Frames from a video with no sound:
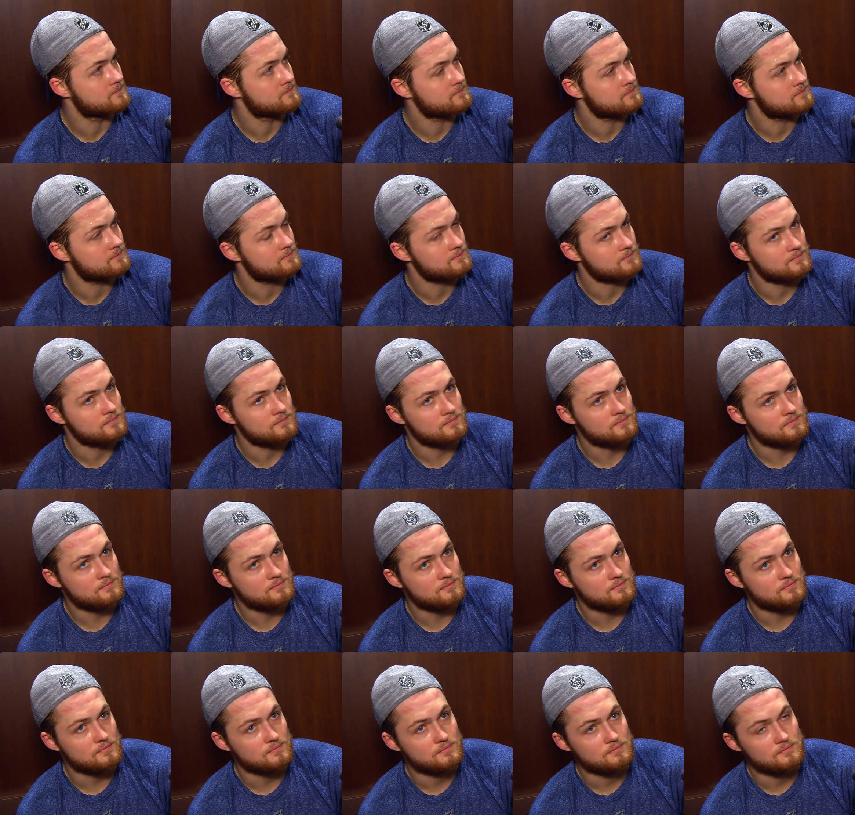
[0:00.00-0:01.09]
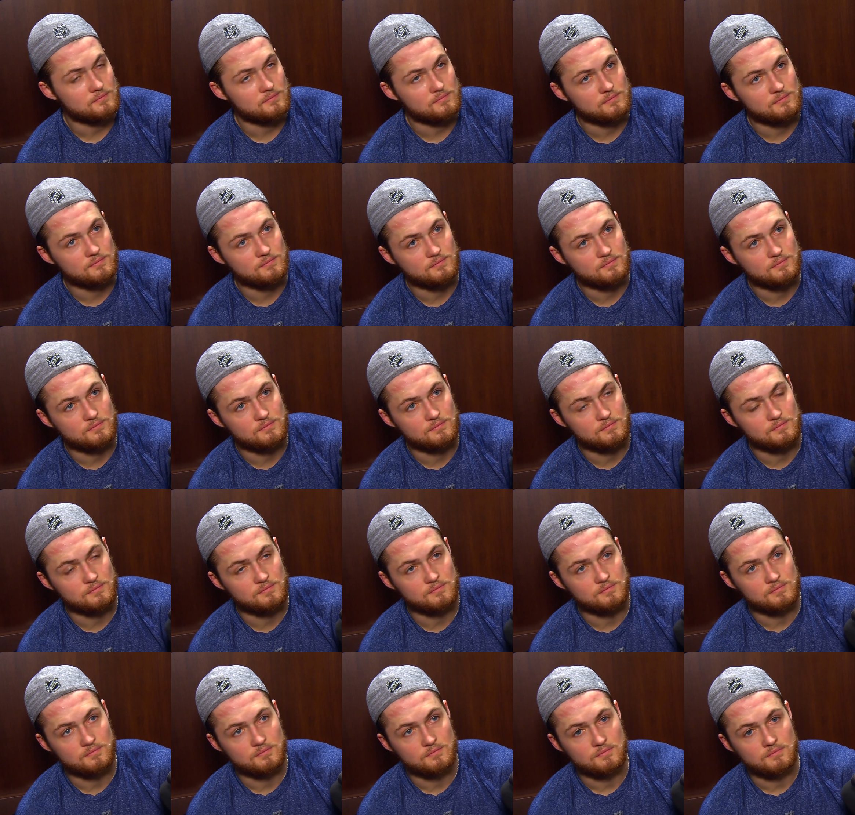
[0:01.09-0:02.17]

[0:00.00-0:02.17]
(silence)